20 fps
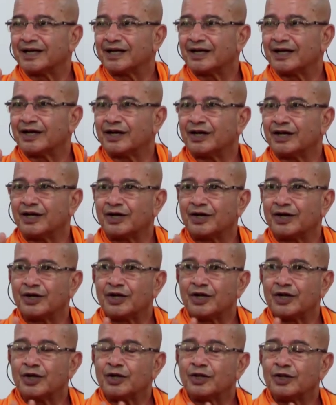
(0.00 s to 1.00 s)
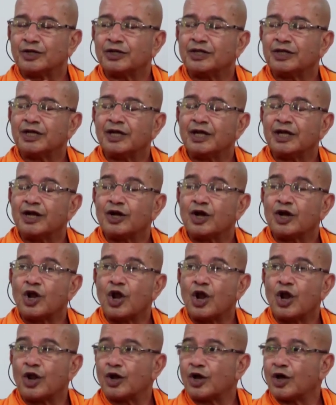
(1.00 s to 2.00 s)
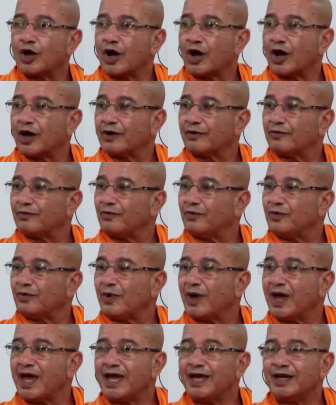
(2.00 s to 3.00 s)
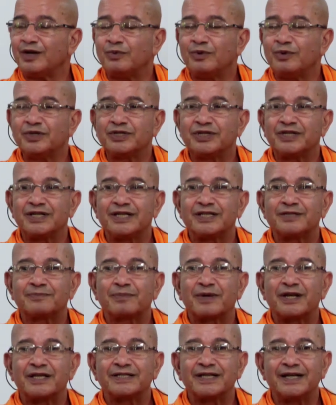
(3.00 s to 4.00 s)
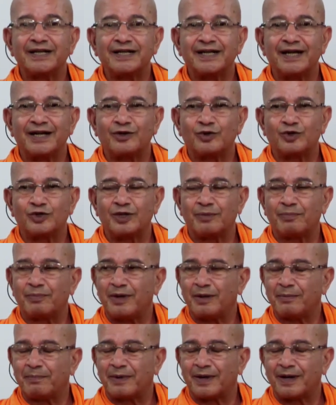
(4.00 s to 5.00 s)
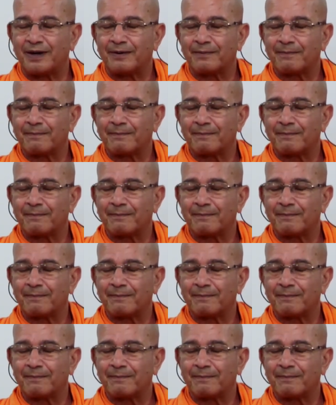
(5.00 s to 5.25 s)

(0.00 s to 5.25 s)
The way in which it is presented to the people,